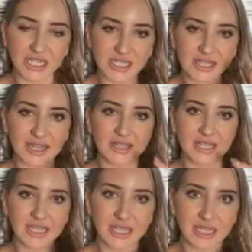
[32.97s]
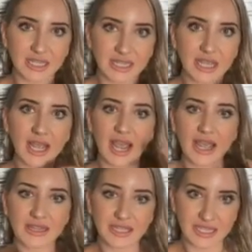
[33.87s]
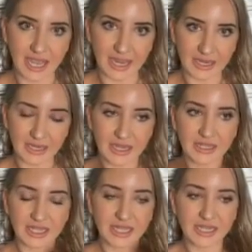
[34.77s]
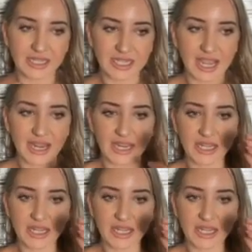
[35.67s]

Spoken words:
It is like the yin and the yang, the yin and the yang.